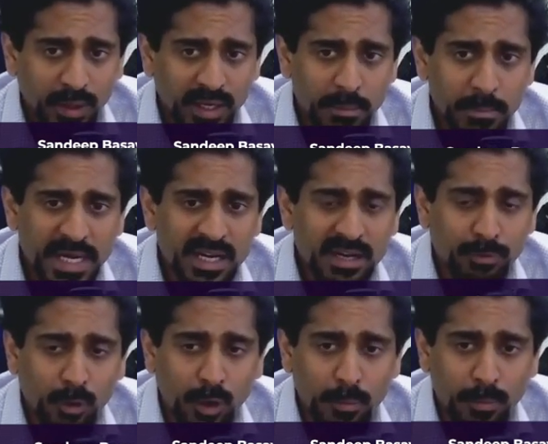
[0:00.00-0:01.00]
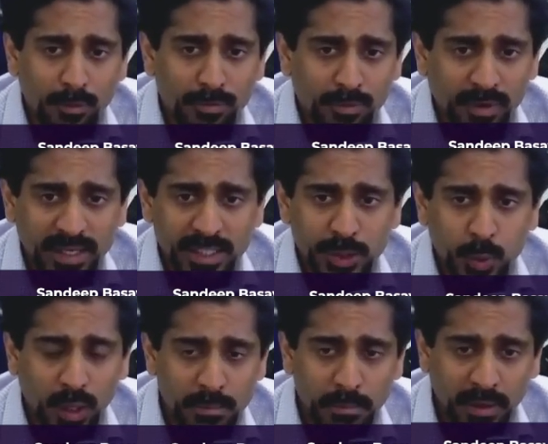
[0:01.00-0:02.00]
During a median follow-up of
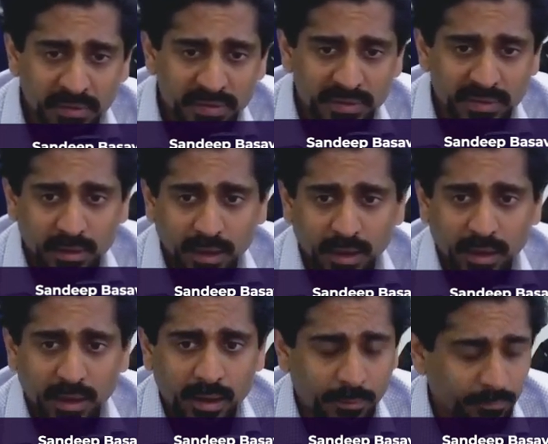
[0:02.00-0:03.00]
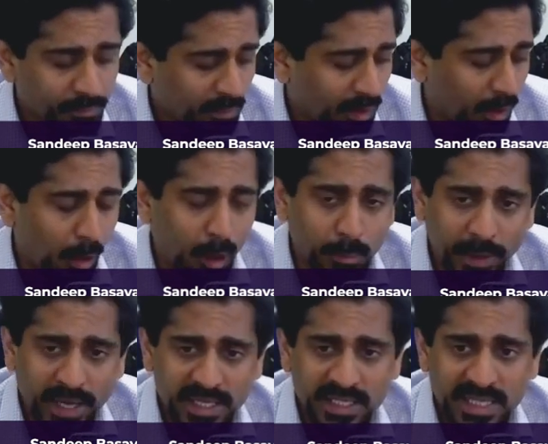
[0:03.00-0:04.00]
12 months, all
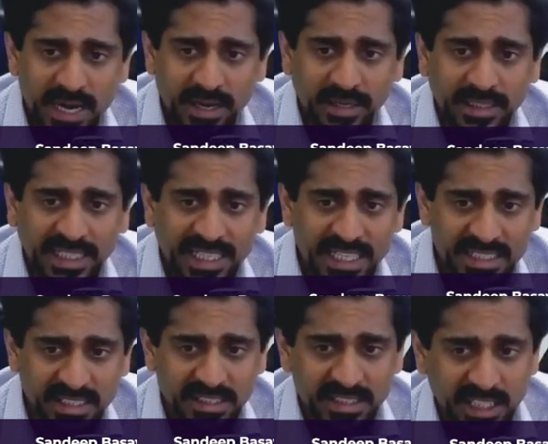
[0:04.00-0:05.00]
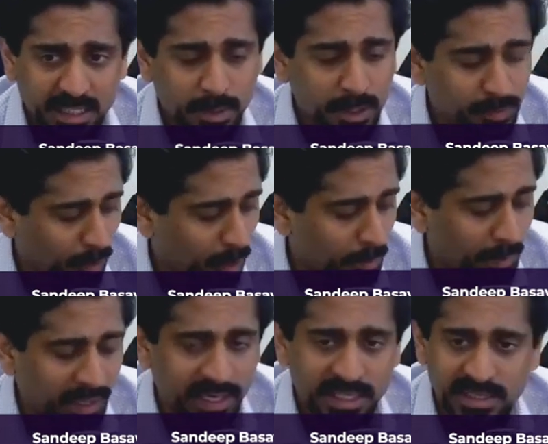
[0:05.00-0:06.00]
patients had at least 6 months follow-up
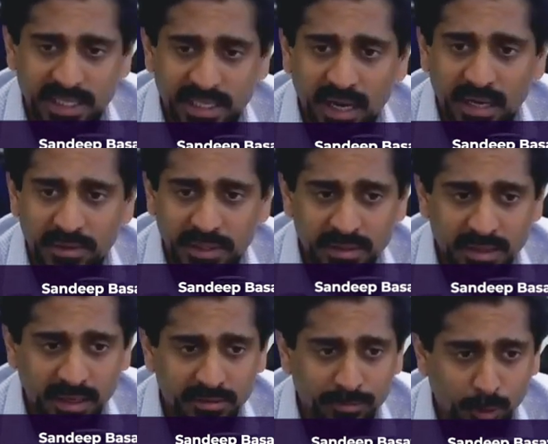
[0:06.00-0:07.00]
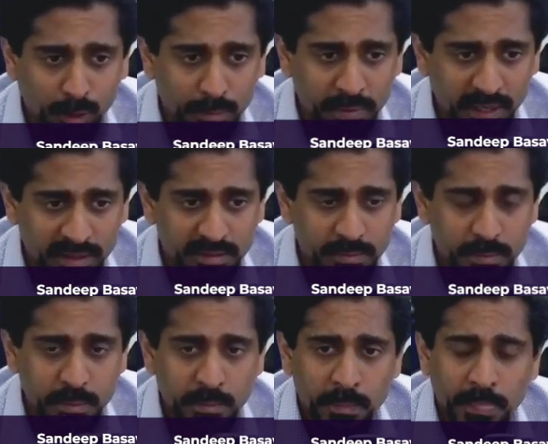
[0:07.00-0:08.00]
unless they died within that follow-up period.
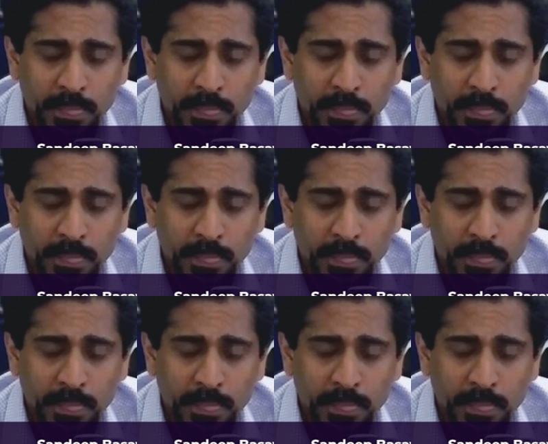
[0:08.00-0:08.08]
